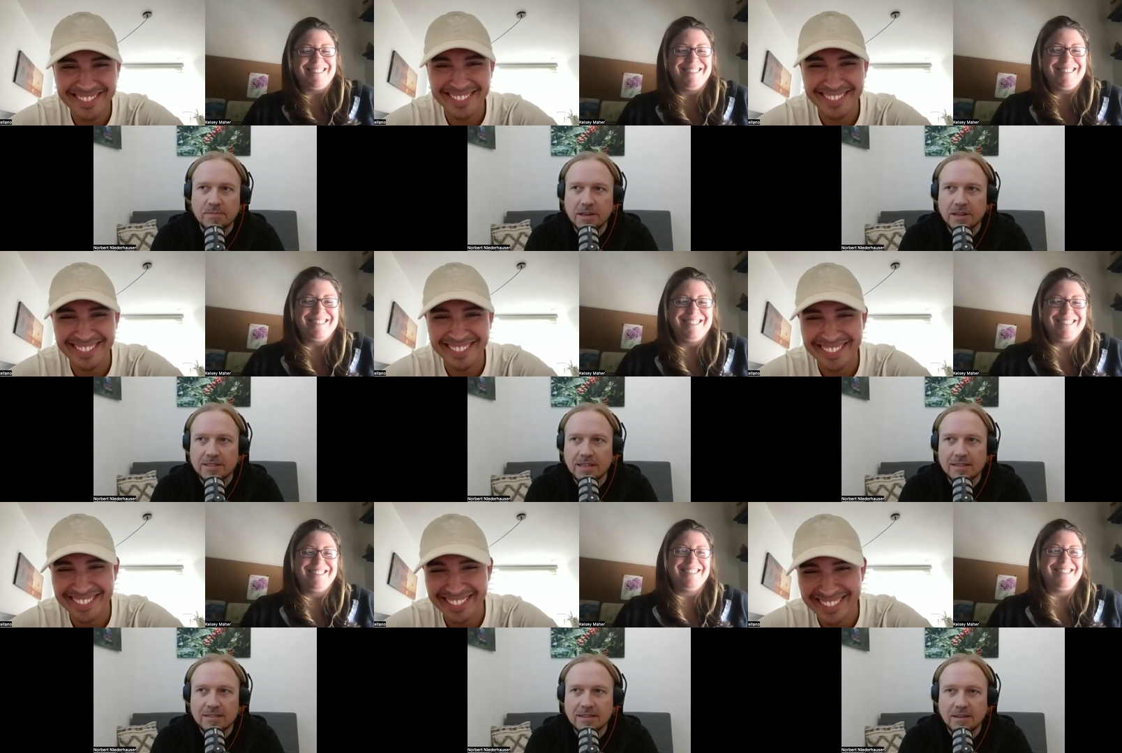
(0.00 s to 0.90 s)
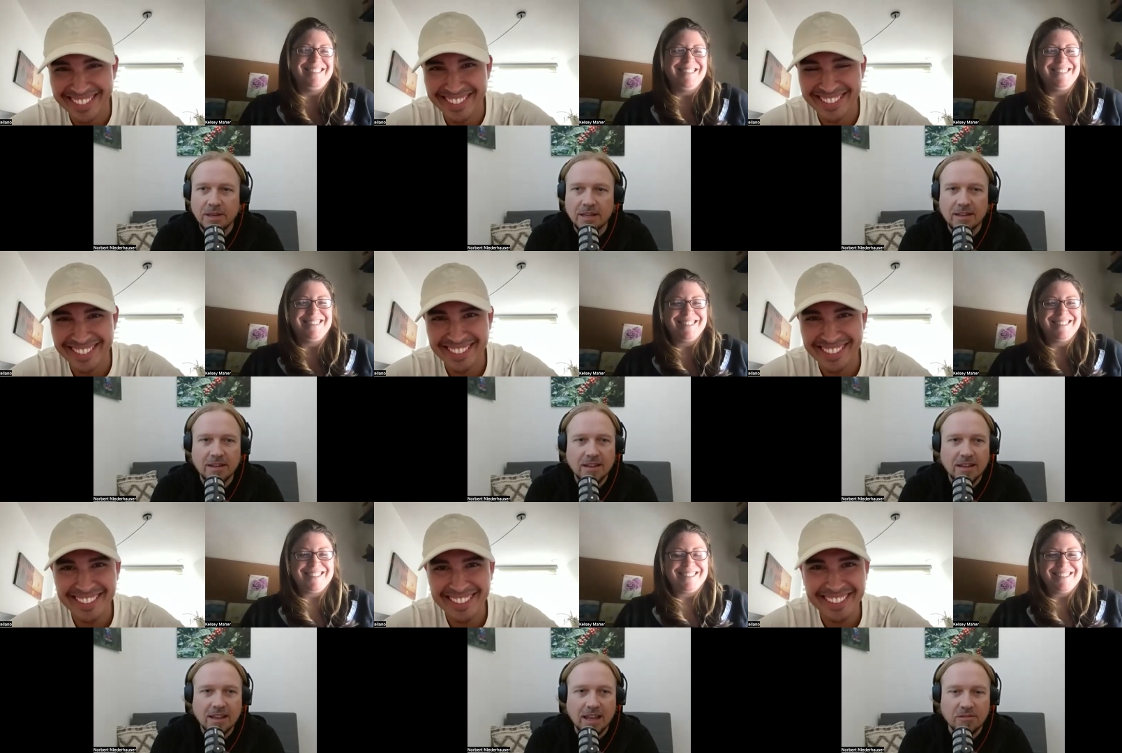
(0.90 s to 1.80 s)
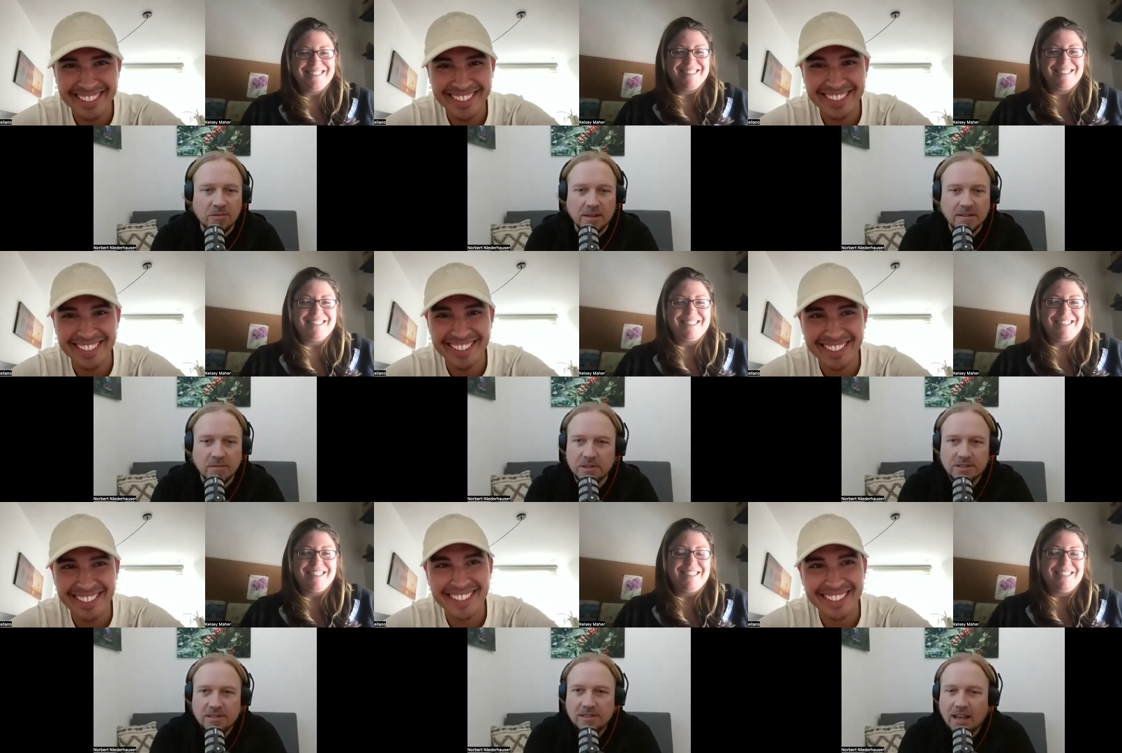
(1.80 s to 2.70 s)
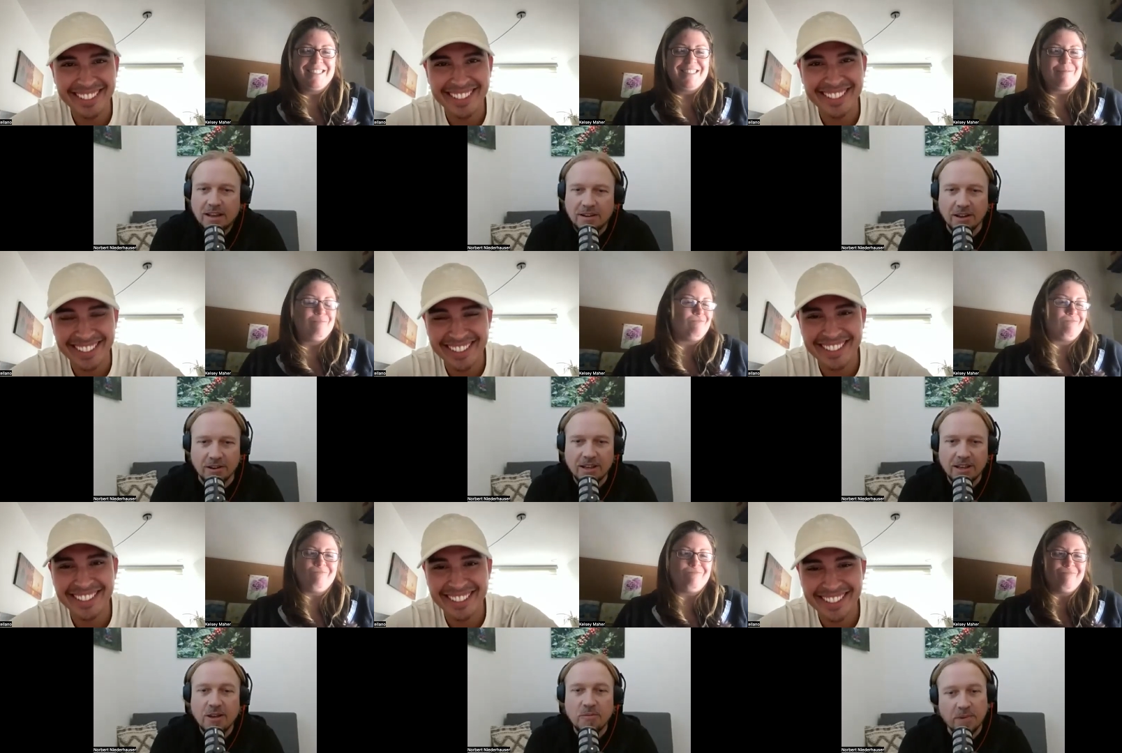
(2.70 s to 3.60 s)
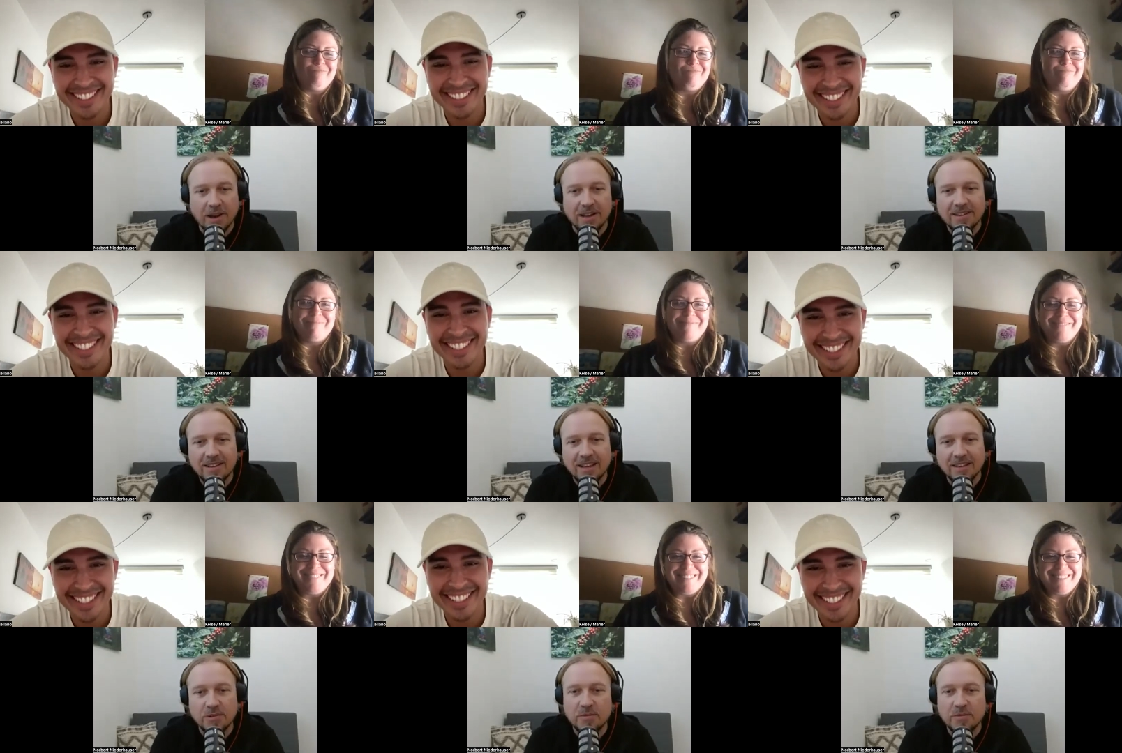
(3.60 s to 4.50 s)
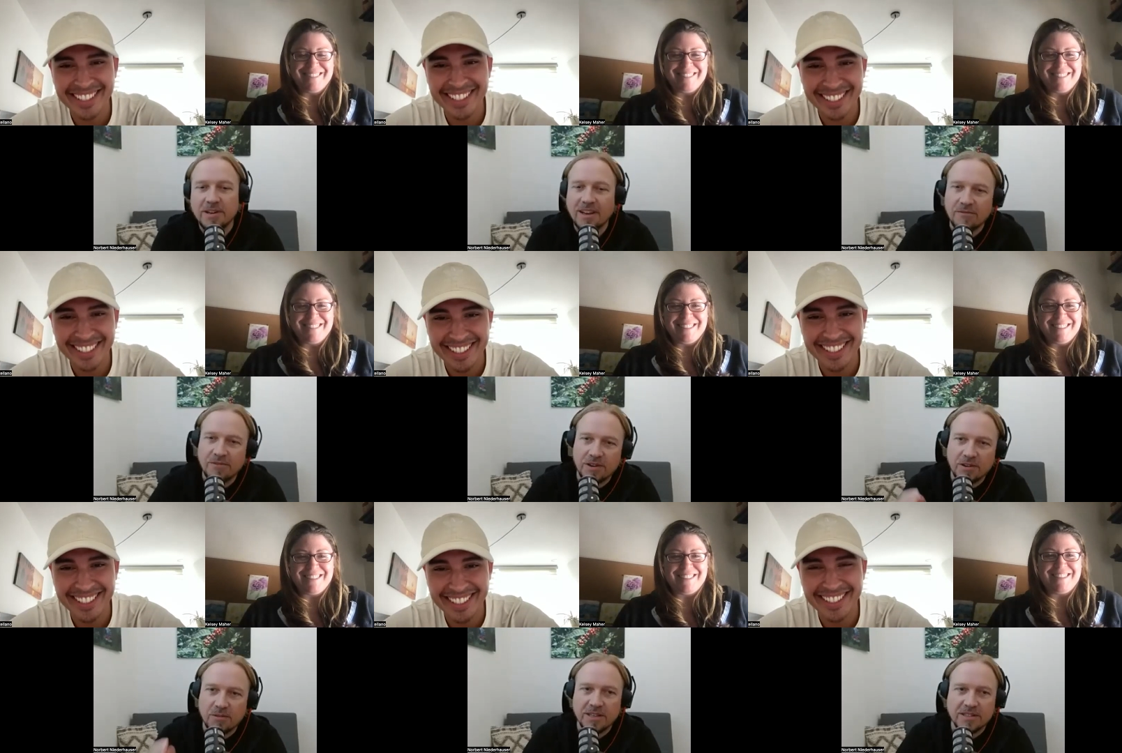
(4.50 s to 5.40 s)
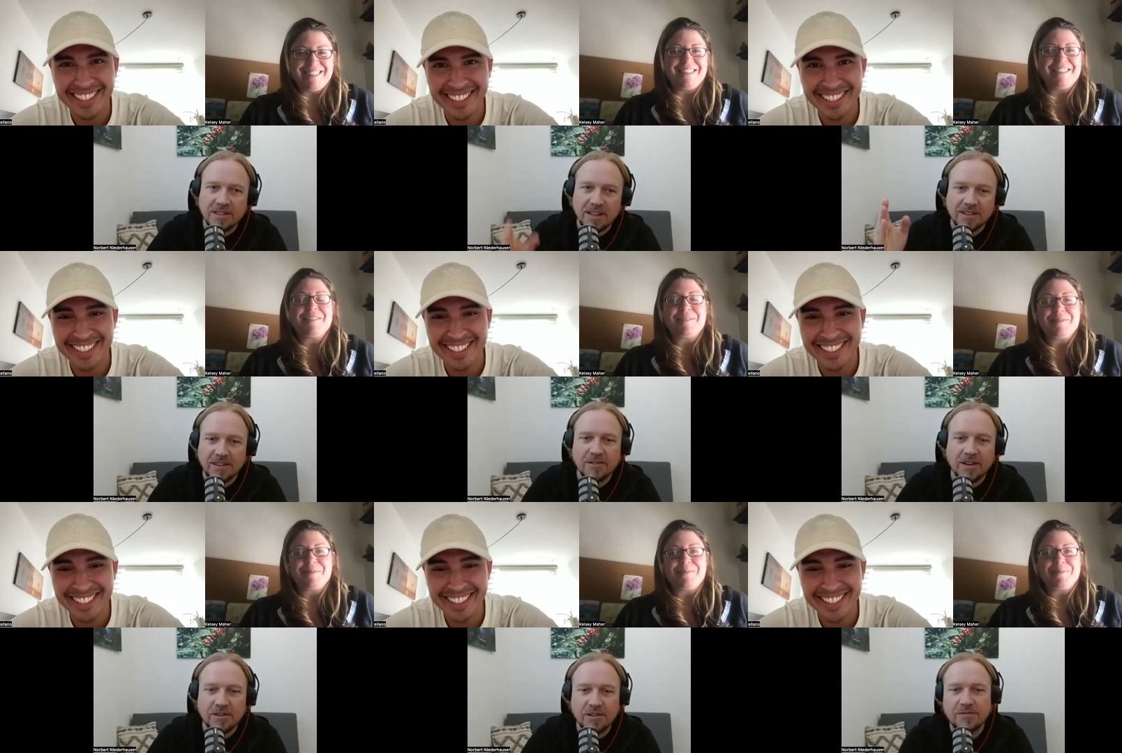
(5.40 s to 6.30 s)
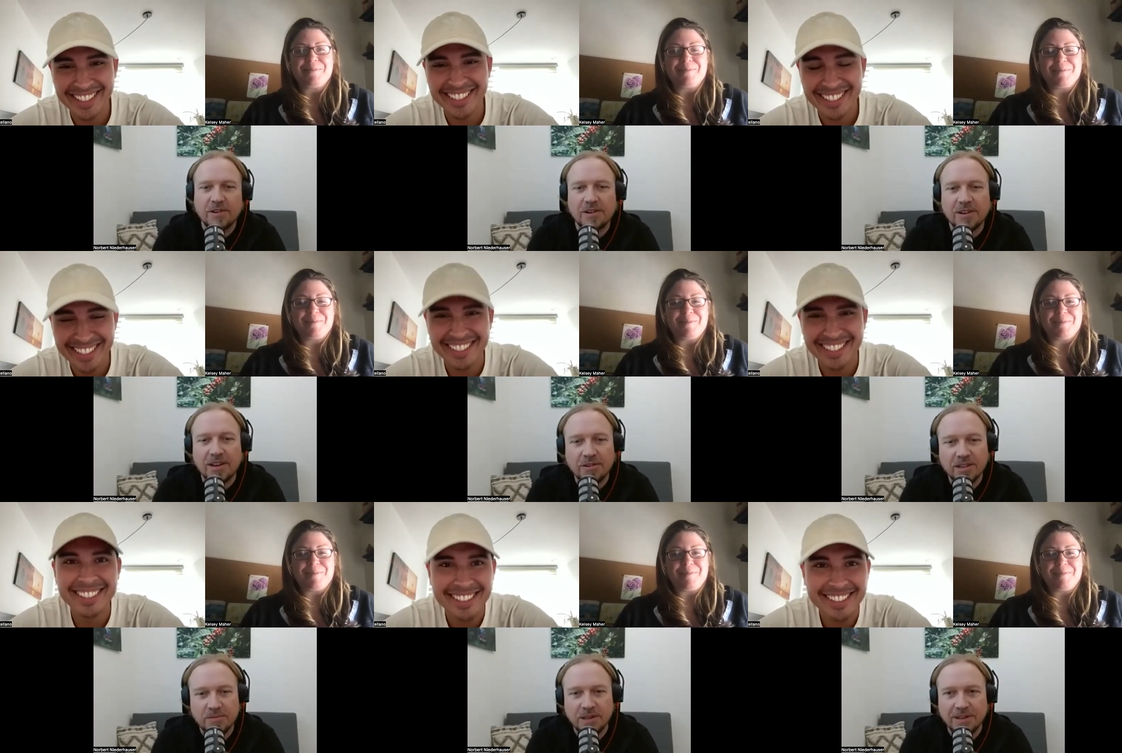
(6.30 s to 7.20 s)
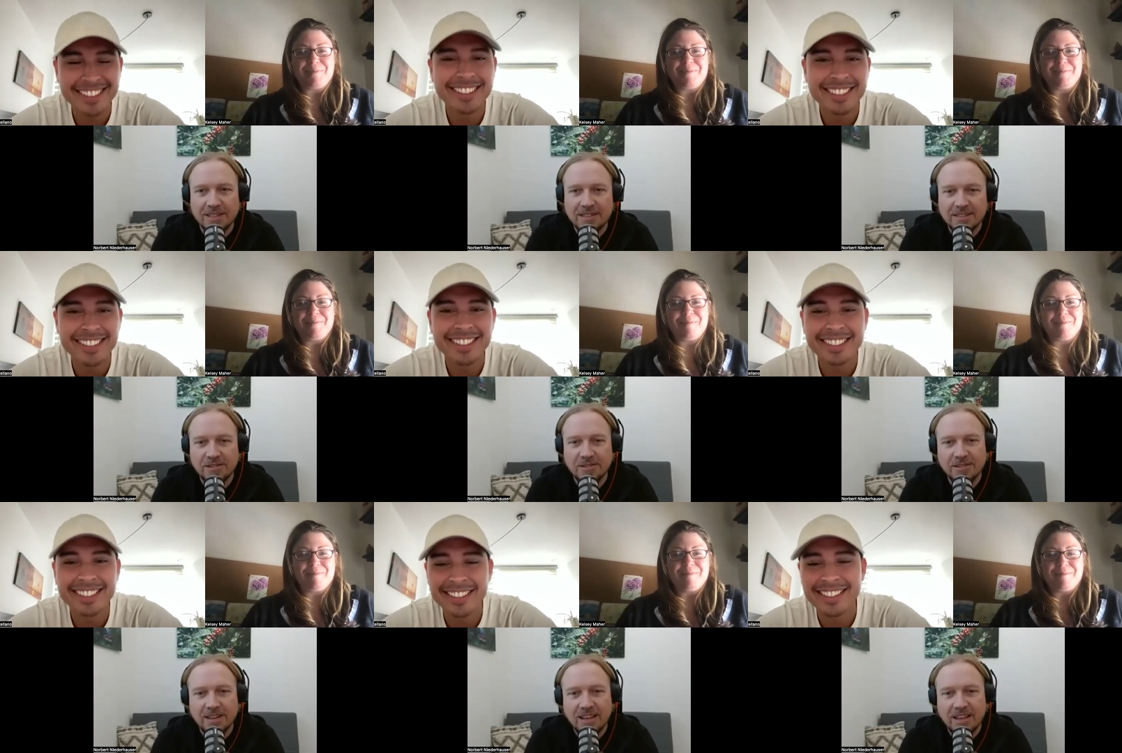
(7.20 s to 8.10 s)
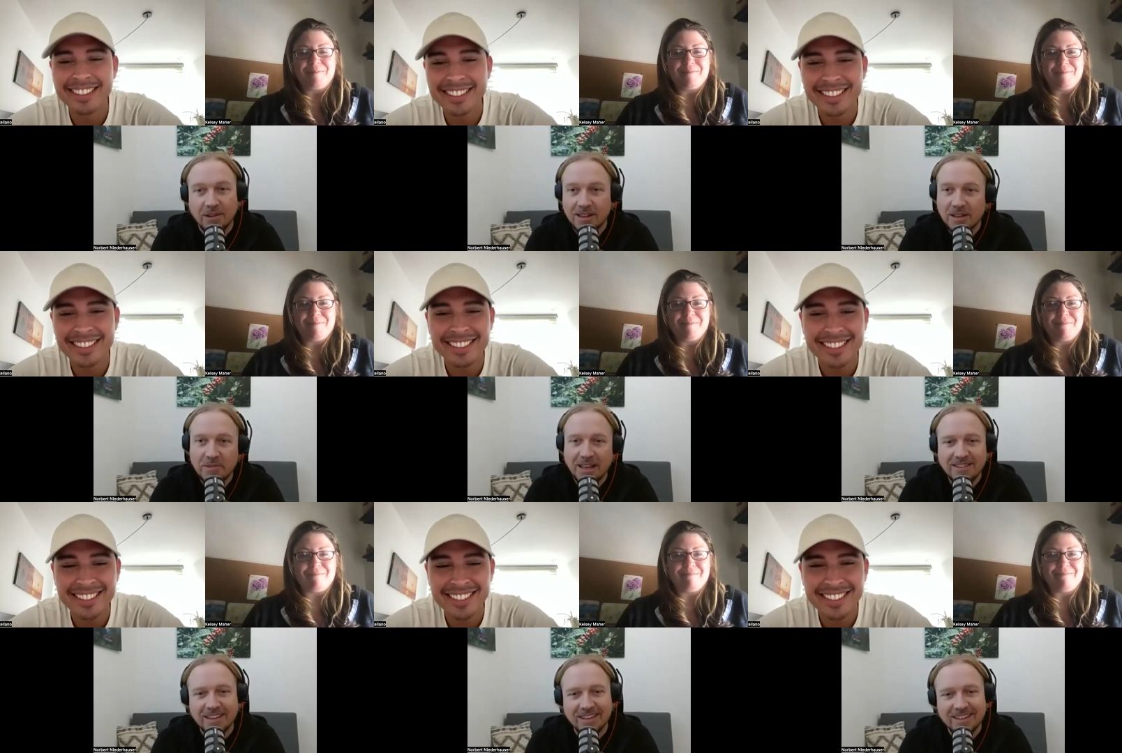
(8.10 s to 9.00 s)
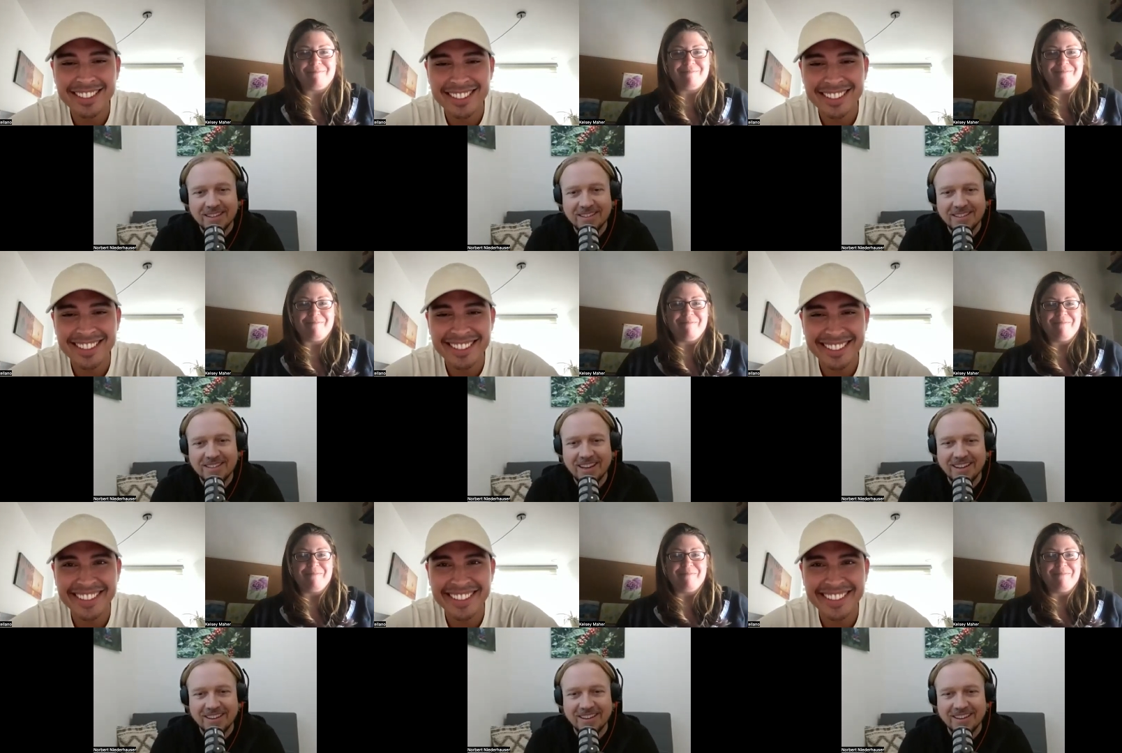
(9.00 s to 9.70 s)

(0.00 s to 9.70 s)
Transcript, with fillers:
Speaker 1: because that's. I mean, can you replace a person? I don't know. But Kelsey will bring her very own personality, her very own experience. So Welcome, Kelsey. This is exciting.